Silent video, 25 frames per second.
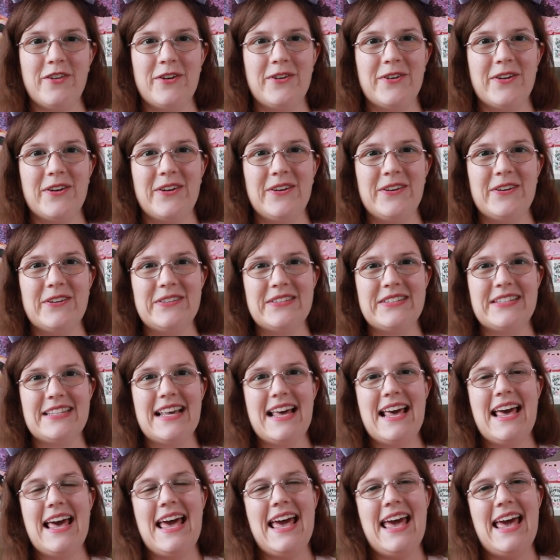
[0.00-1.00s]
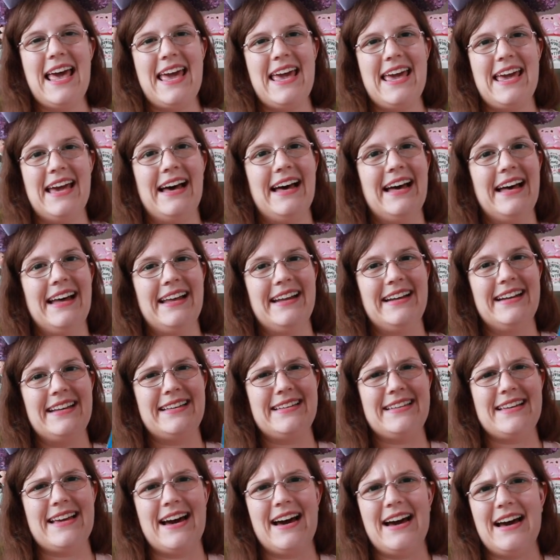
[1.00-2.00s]
photos and
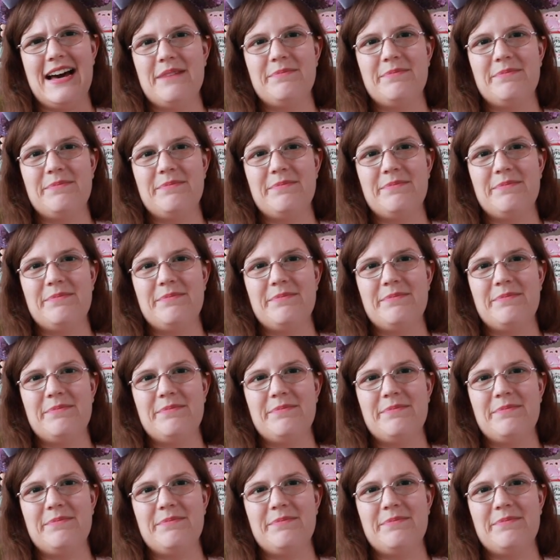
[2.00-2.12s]
yeah,